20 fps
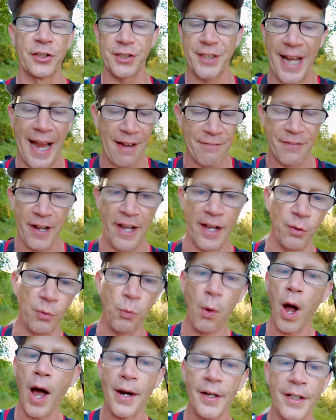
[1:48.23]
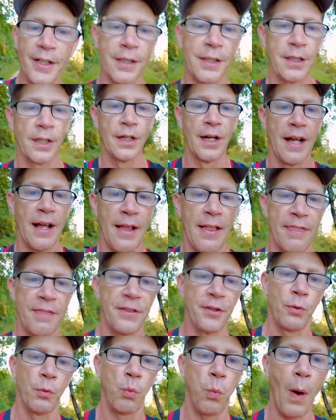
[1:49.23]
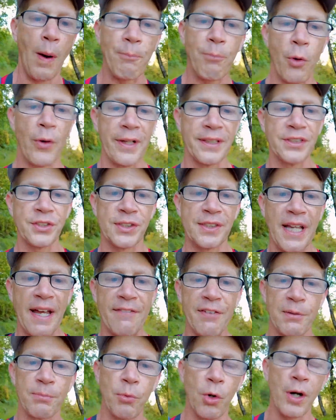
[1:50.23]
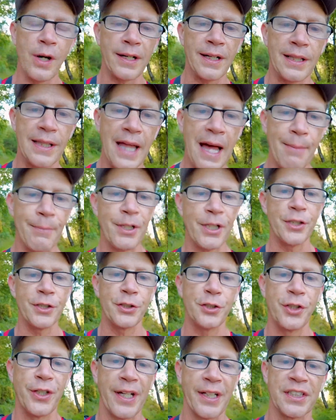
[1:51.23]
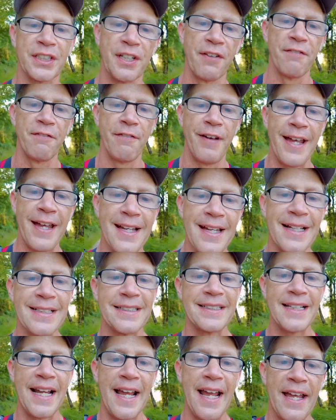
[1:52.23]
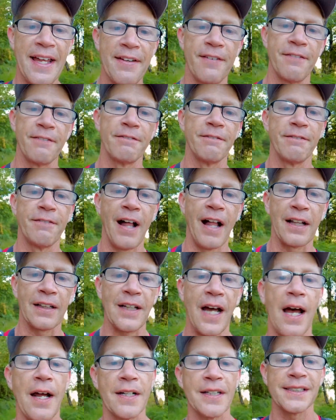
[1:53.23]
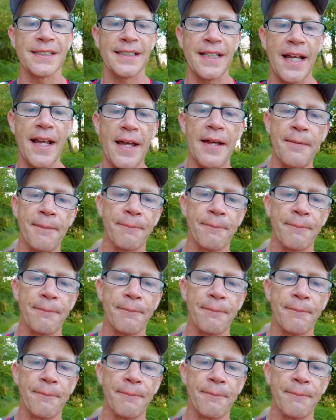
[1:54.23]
cafe and water. 1.7 more kilometers, you get to Vega de Valcarce.